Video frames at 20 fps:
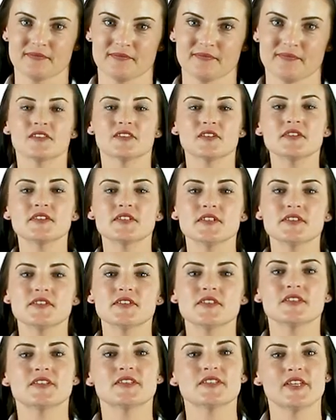This is
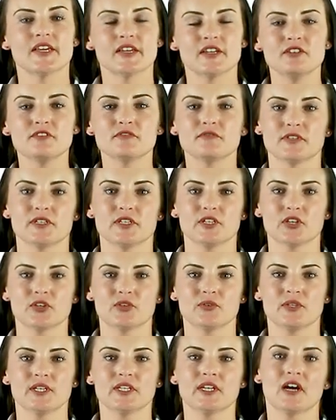the second
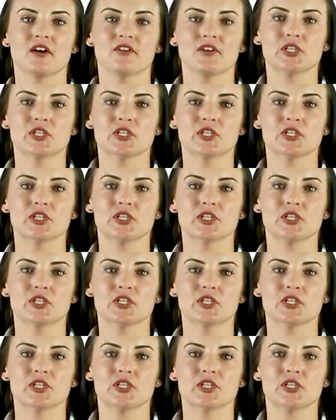video in our